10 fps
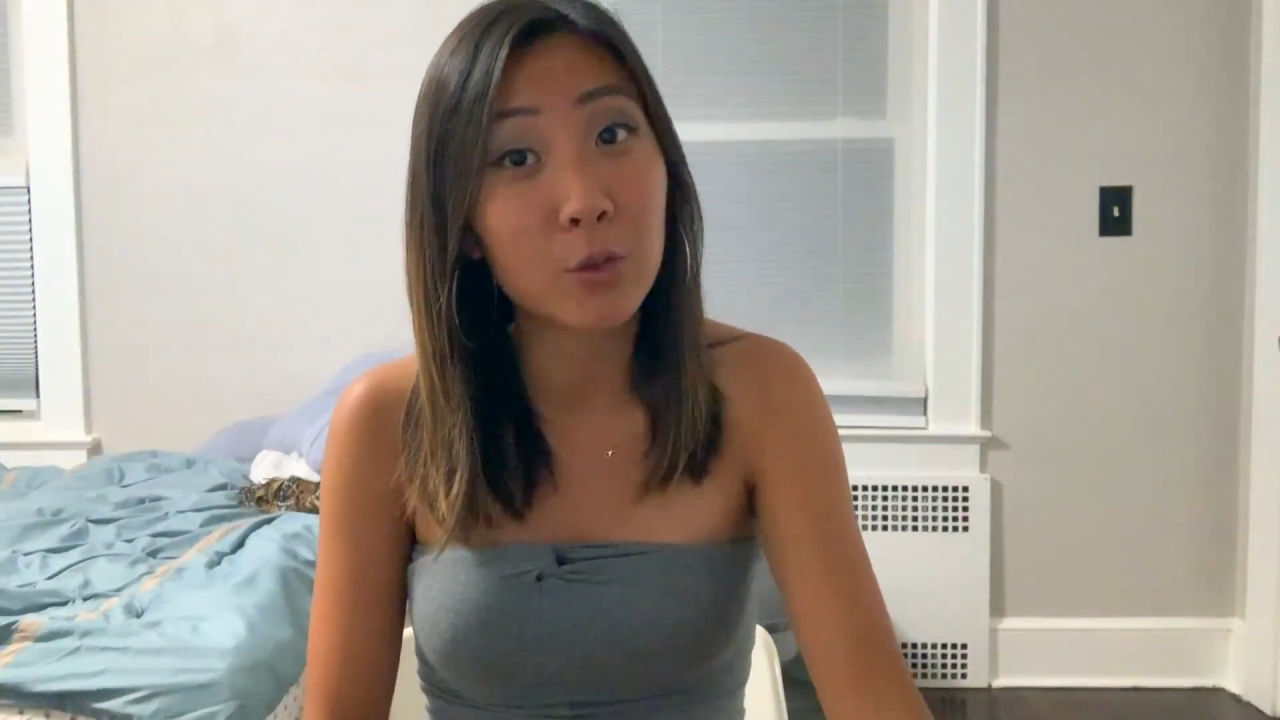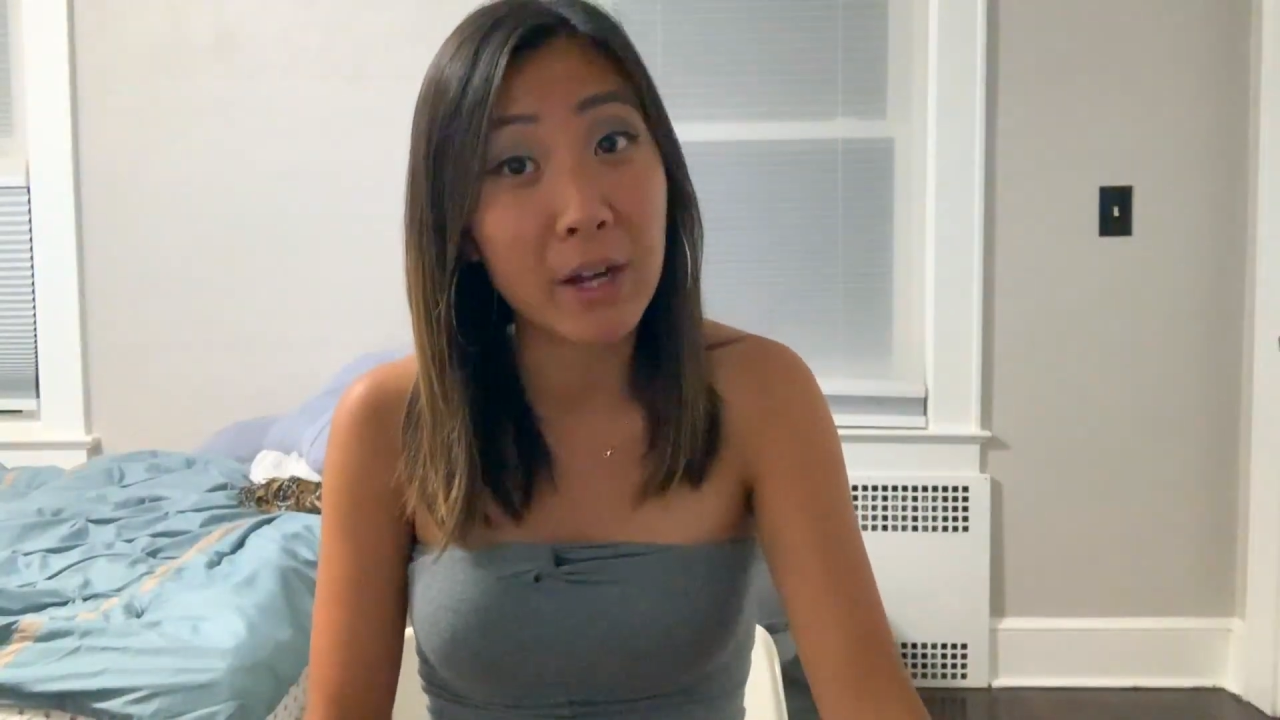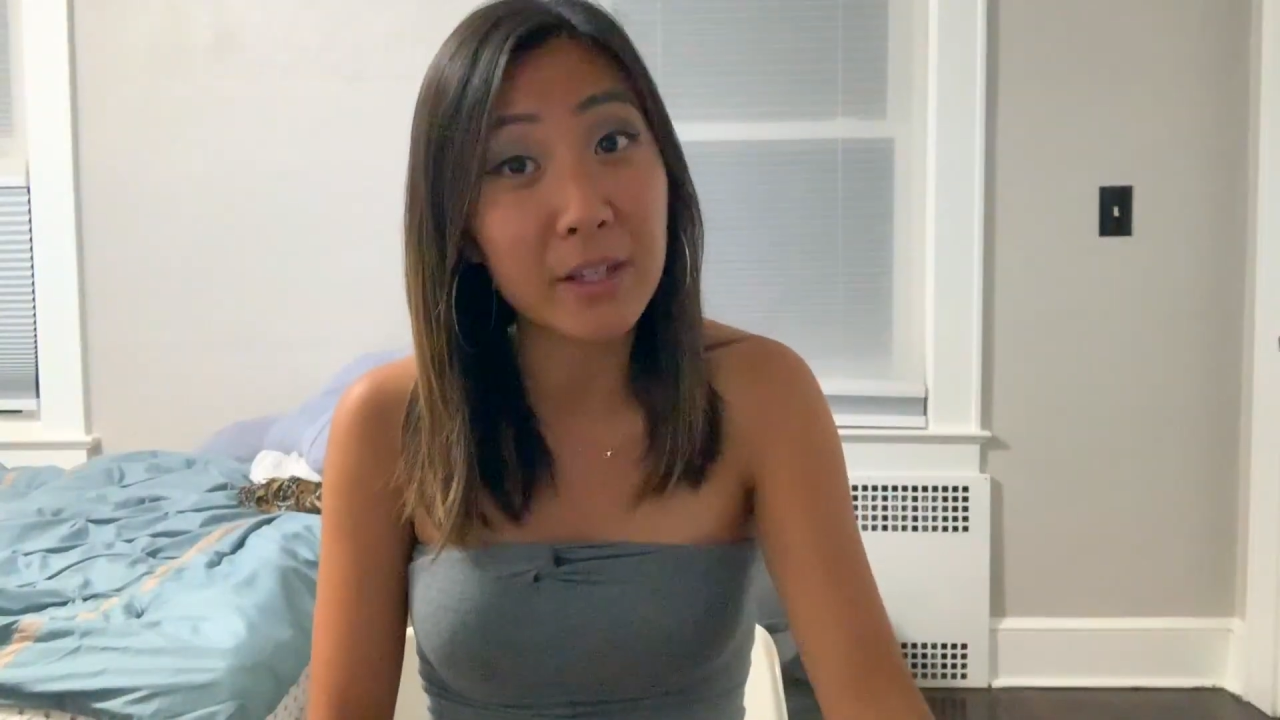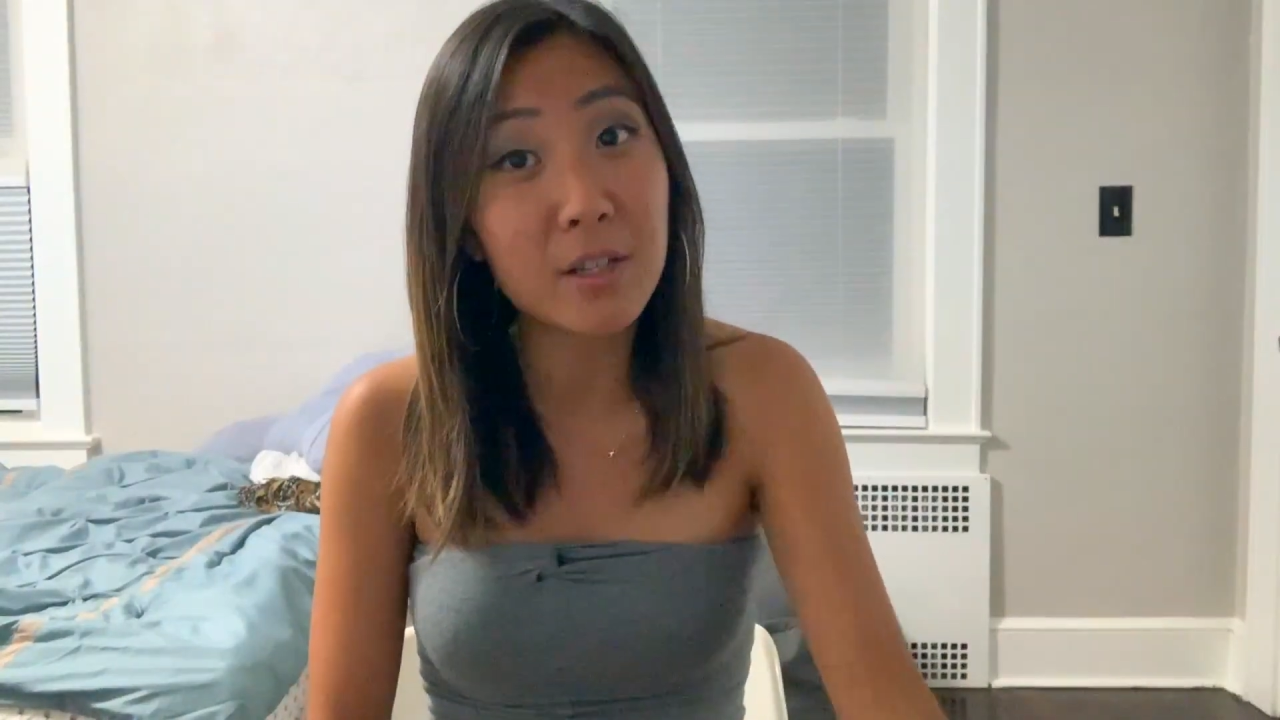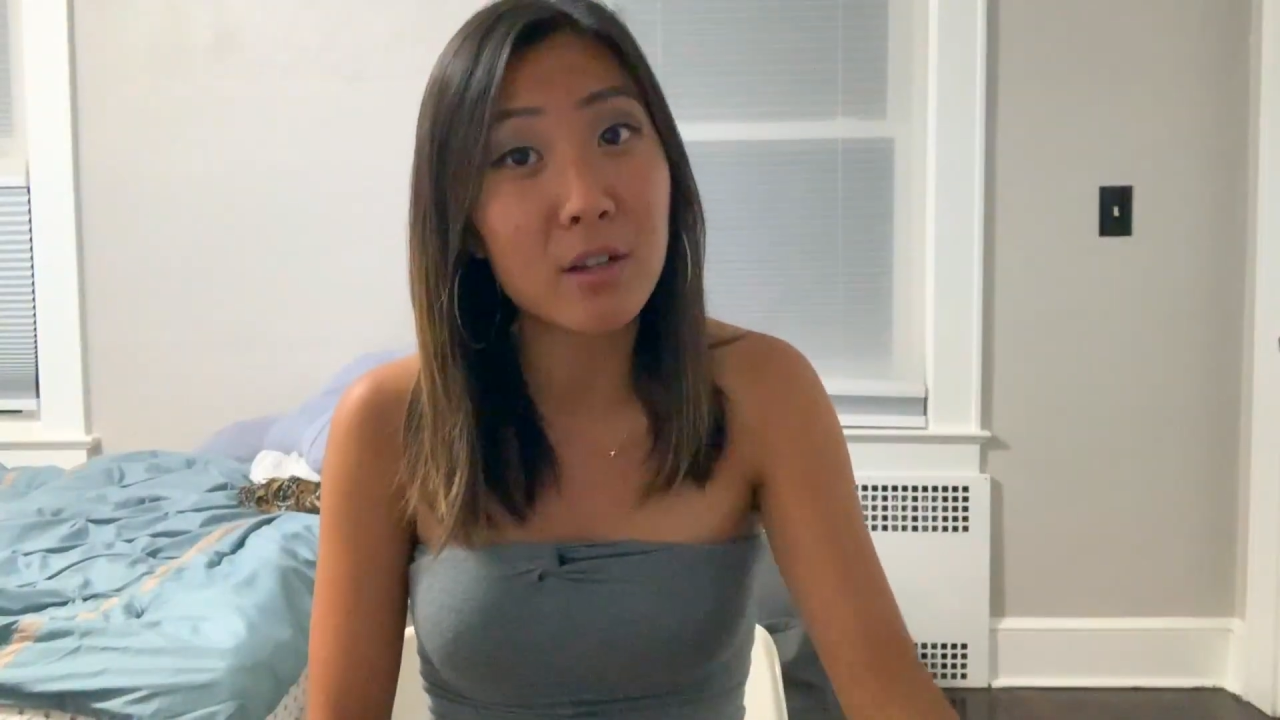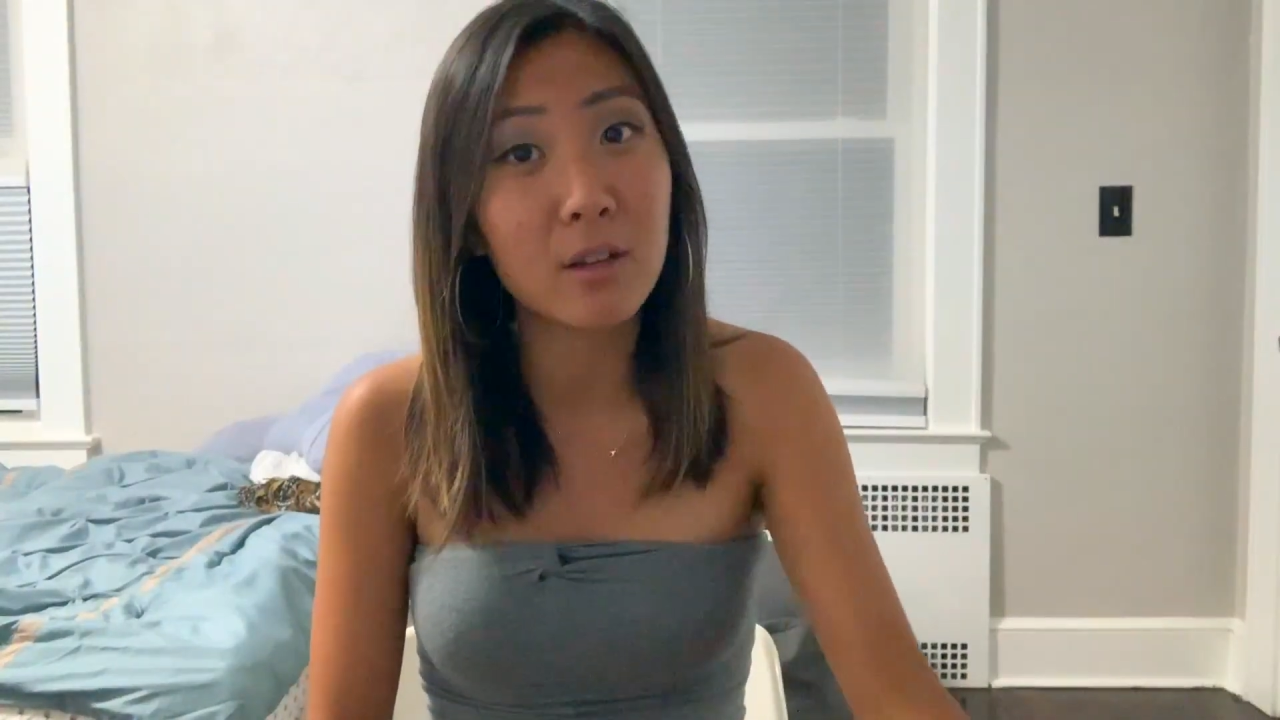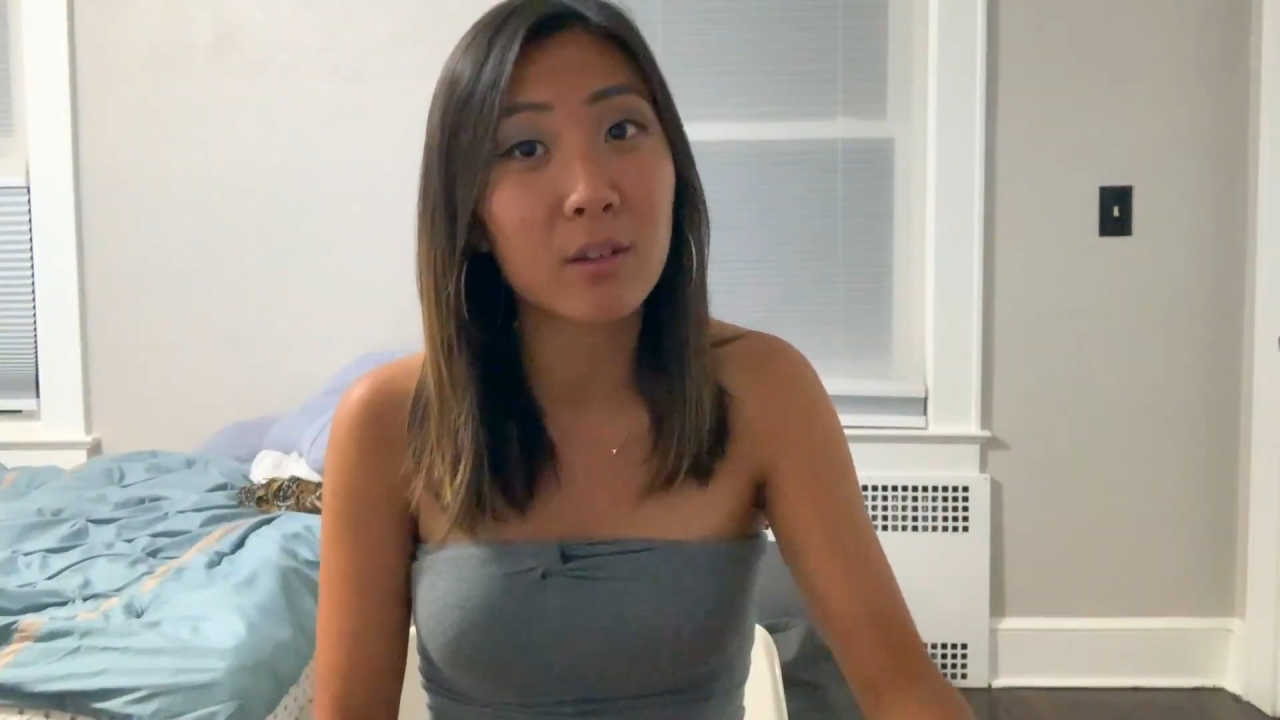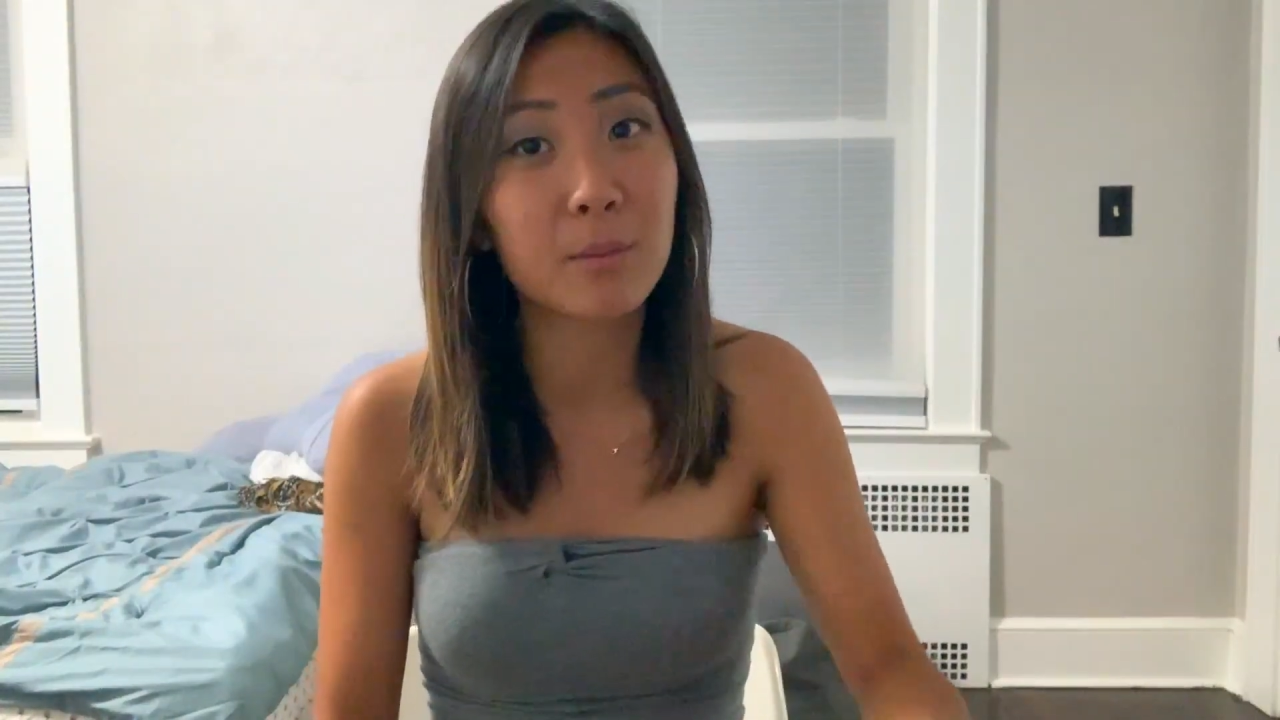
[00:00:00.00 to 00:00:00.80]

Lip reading: credit